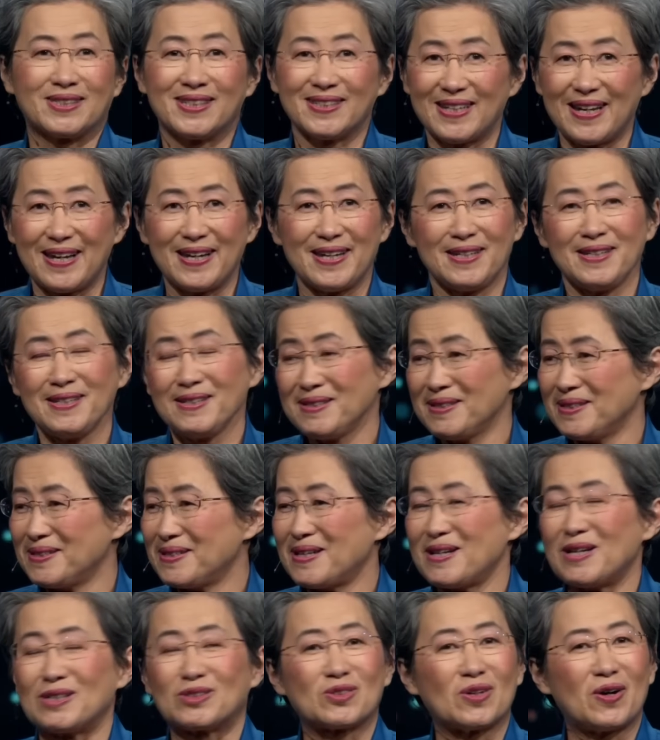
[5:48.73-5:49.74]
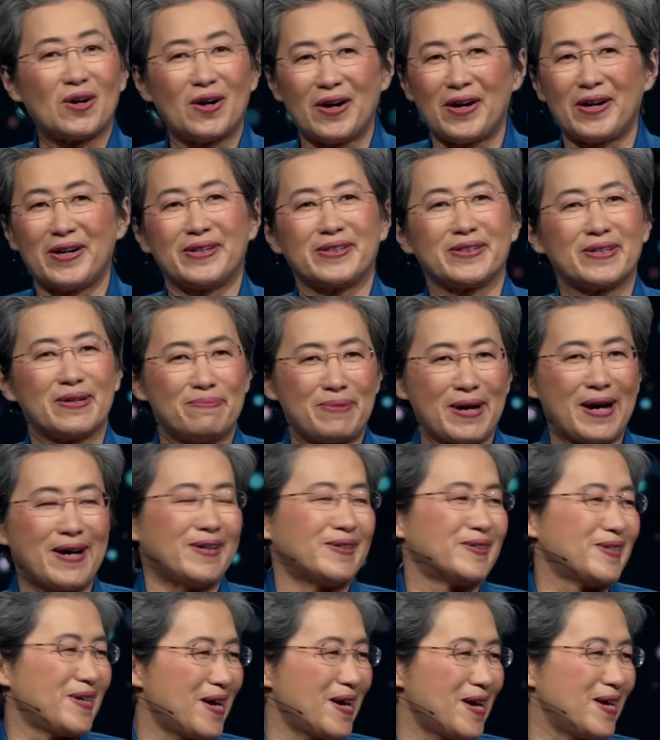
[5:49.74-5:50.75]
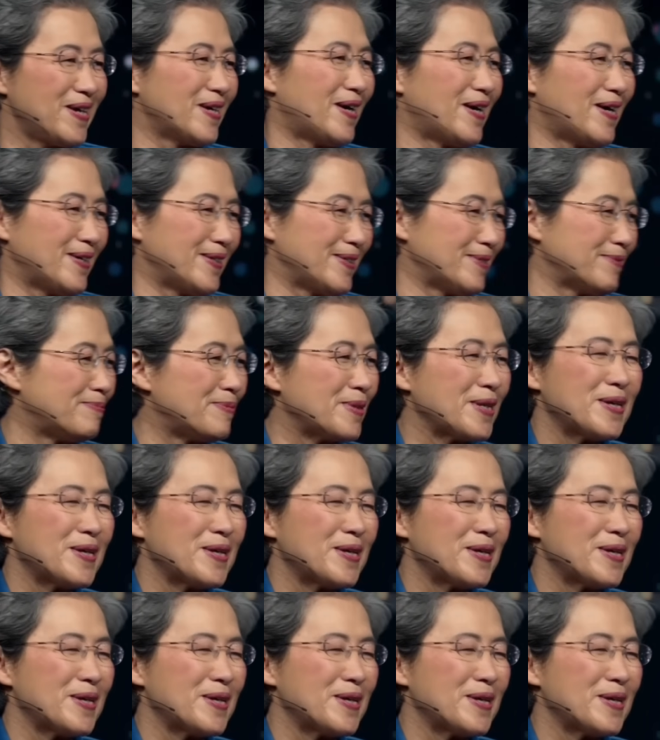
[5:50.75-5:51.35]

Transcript: Today, it's all about A I.